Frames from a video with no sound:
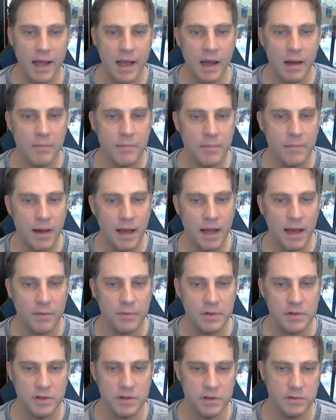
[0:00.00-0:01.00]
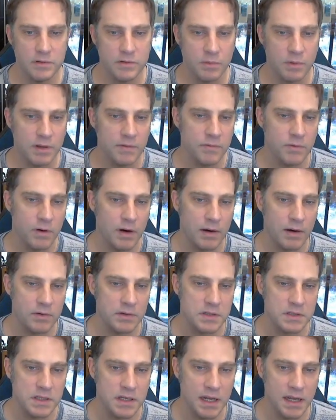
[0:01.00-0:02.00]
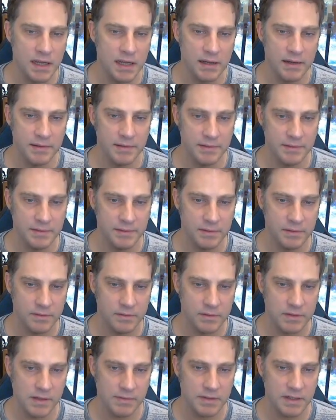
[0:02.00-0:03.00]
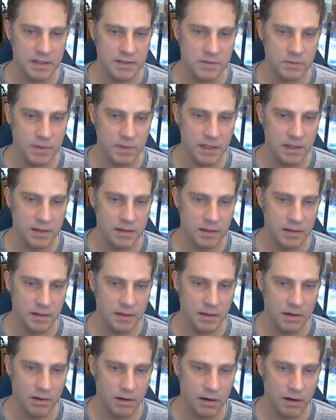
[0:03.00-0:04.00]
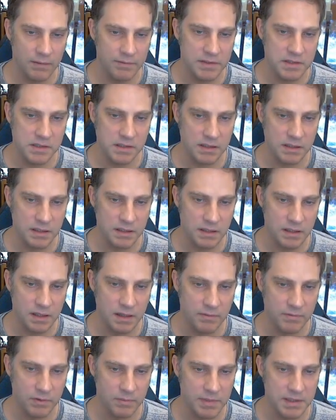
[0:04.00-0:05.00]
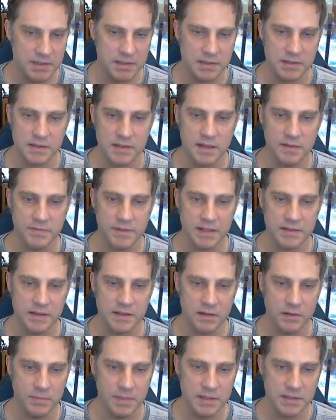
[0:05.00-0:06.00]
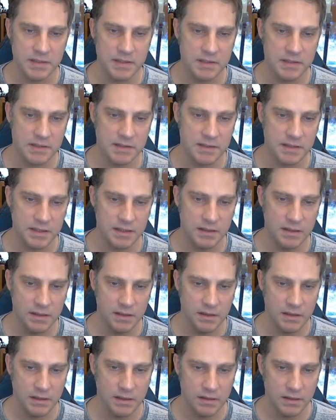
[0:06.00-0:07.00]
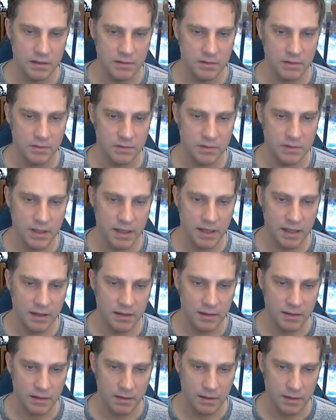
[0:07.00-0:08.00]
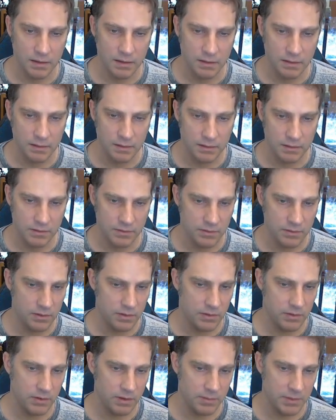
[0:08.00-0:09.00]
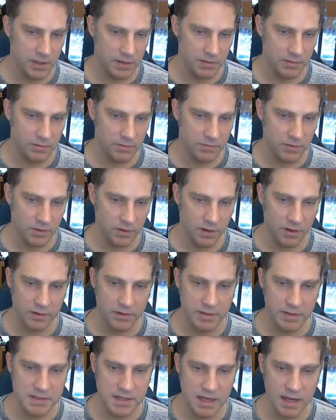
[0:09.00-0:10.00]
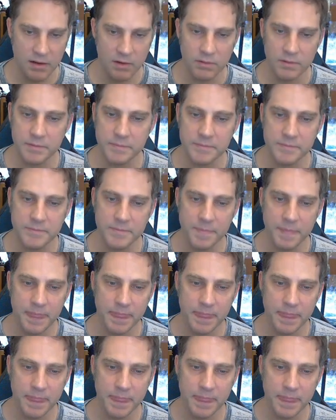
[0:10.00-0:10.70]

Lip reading: I would do 24 hours a day, 7 days a week. Obviously, if that's not your business, then don't do that. So I'm gonna fill all these out.